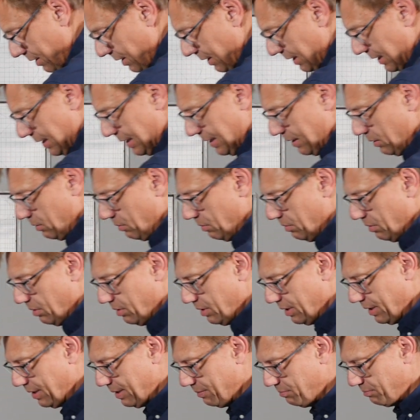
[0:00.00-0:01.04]

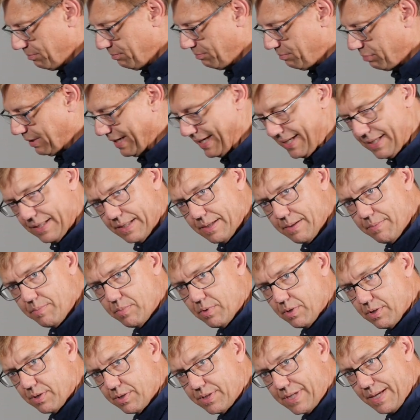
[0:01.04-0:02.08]
or breaking them
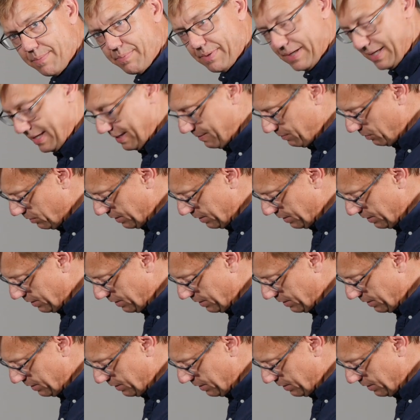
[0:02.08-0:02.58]
or stepping on them,